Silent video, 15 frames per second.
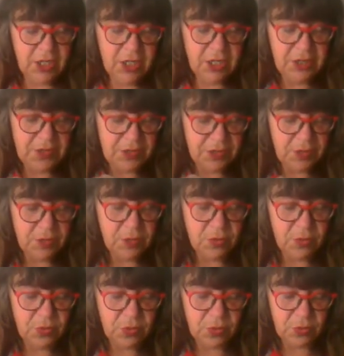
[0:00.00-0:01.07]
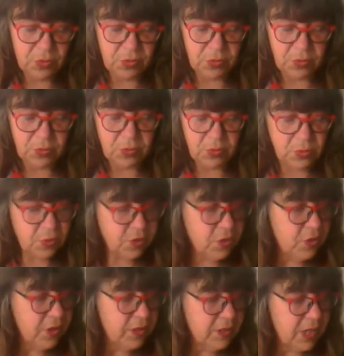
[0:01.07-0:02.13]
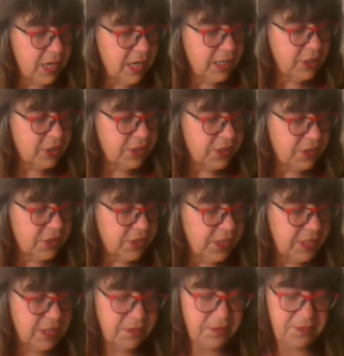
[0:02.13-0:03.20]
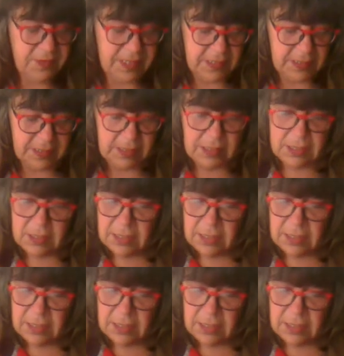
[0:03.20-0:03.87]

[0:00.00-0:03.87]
So, I just did the feet.